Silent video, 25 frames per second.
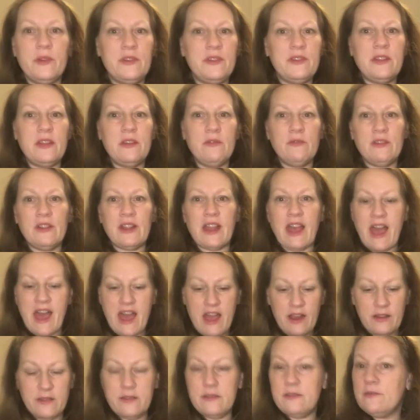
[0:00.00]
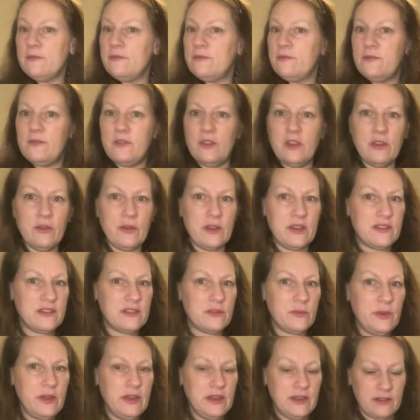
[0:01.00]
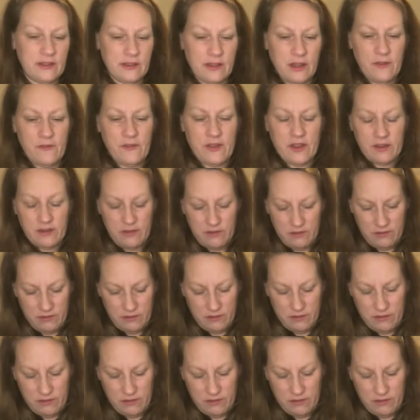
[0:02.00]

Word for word: once they relax, they're very sweet and loving.